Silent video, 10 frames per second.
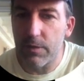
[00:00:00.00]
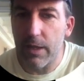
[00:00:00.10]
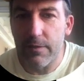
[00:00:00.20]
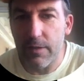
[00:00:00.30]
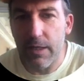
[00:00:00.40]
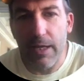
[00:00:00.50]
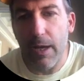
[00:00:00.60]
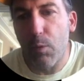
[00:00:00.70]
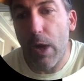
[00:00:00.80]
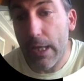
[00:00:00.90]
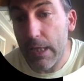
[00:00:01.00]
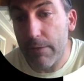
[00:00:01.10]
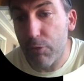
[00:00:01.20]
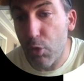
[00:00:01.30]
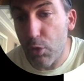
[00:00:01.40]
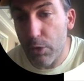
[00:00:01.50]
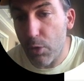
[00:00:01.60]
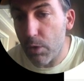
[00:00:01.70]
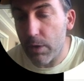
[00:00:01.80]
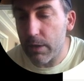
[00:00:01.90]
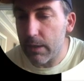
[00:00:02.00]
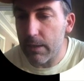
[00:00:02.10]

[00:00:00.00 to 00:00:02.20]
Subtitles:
That's a wildlife corridor,